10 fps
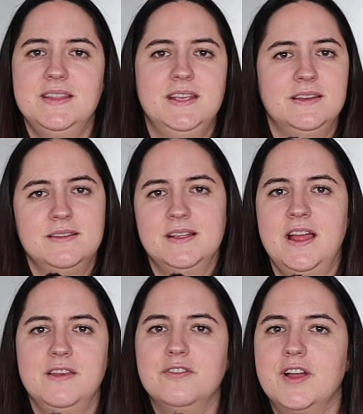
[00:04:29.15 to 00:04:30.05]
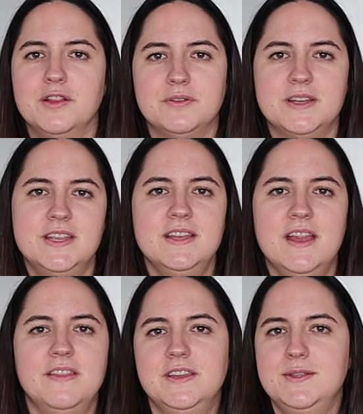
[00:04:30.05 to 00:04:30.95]
They can kind of color it in
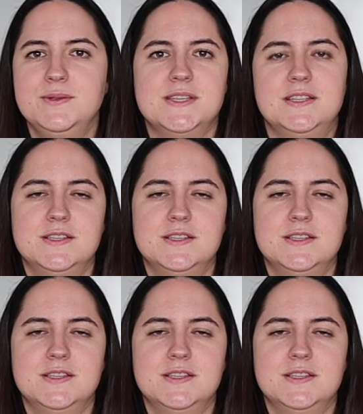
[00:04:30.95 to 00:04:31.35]
and then use it